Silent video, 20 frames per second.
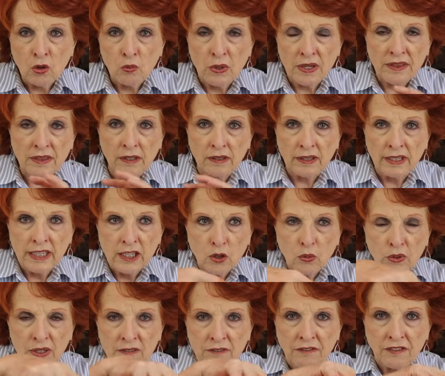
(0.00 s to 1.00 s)
with the
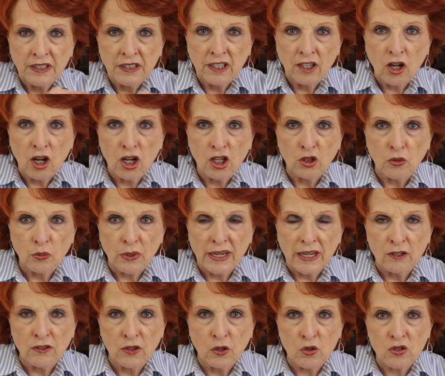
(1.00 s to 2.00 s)
liquid filling all
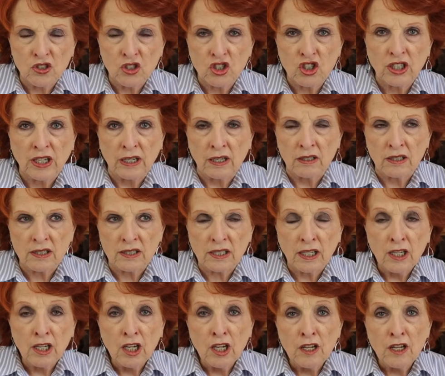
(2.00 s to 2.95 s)
around those chunks,